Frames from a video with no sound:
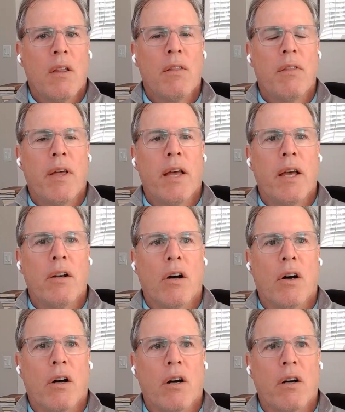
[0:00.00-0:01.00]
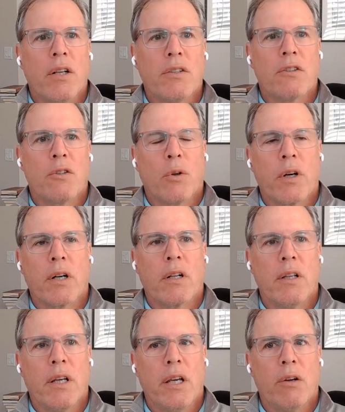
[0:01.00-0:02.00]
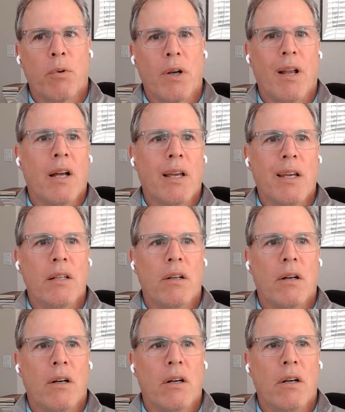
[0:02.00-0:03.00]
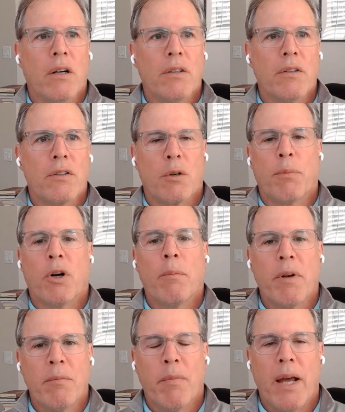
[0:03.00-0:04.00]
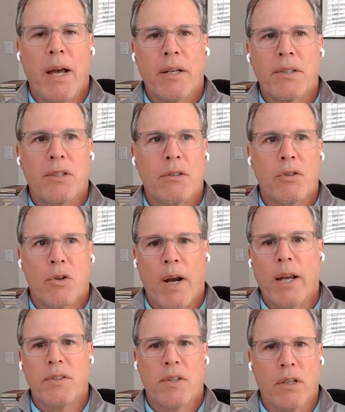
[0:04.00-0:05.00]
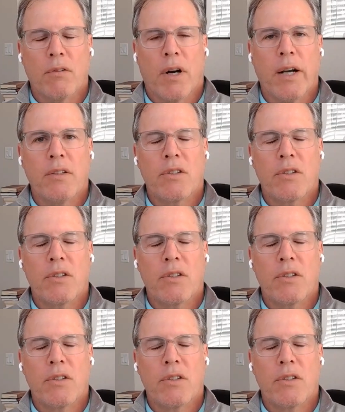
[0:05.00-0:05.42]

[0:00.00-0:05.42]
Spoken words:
that are historically reliant on suburban mass transit, right?